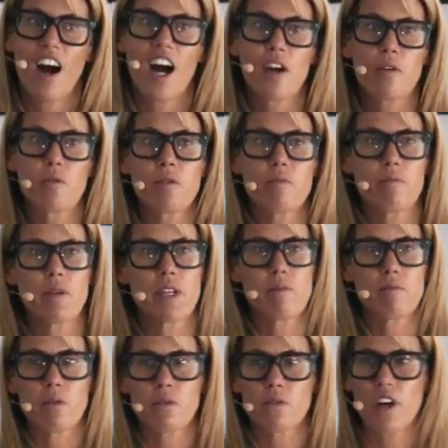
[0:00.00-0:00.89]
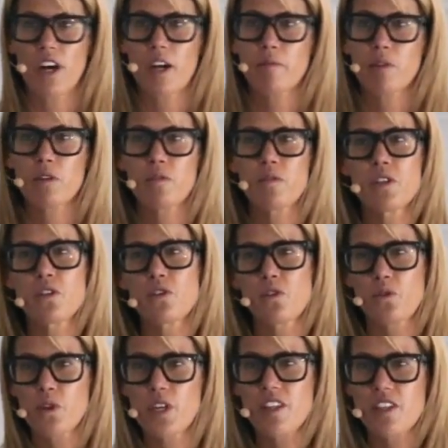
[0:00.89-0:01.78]
I want people that I'm going to
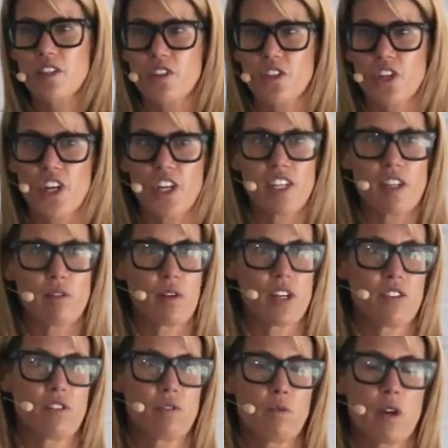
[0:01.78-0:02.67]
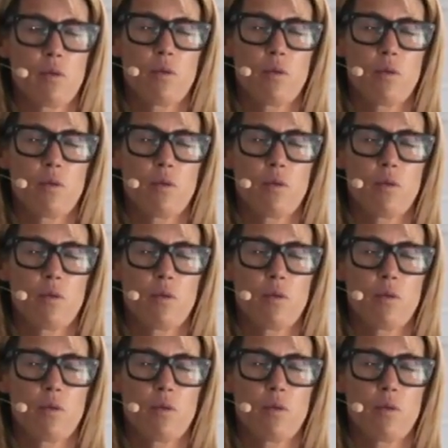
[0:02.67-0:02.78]
enjoy this journey with.